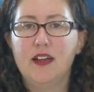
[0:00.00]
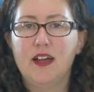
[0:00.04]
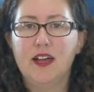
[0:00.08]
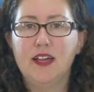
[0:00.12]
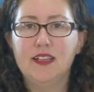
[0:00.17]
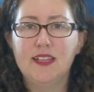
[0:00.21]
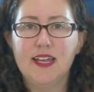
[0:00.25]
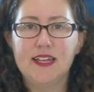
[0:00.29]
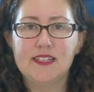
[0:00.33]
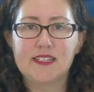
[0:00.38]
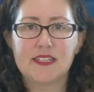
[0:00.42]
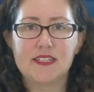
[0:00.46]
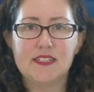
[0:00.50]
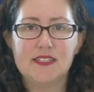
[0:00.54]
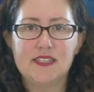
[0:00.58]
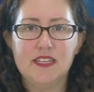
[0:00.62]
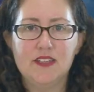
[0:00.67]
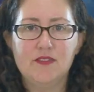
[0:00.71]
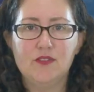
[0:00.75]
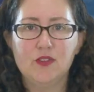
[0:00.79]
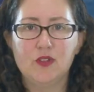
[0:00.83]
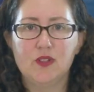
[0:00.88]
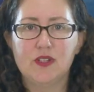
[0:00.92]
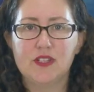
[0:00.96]
Alaska
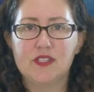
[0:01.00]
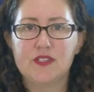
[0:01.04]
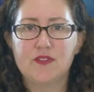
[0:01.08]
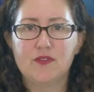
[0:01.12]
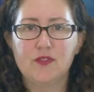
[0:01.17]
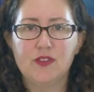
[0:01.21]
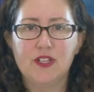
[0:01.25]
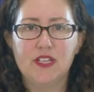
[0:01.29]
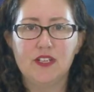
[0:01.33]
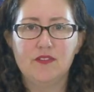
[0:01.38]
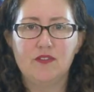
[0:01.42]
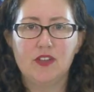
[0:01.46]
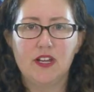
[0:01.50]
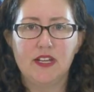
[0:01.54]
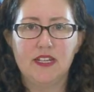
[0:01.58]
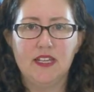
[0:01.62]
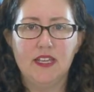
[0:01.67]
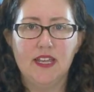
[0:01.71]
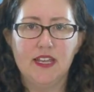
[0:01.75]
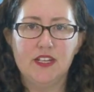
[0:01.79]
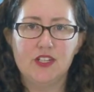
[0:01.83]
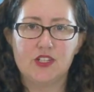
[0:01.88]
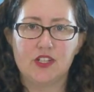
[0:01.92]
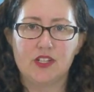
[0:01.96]
seafood is free of
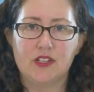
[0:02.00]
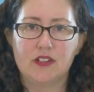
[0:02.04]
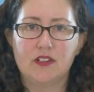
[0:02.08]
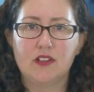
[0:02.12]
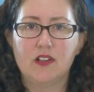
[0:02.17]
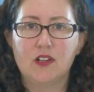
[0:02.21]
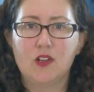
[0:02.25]
radiation,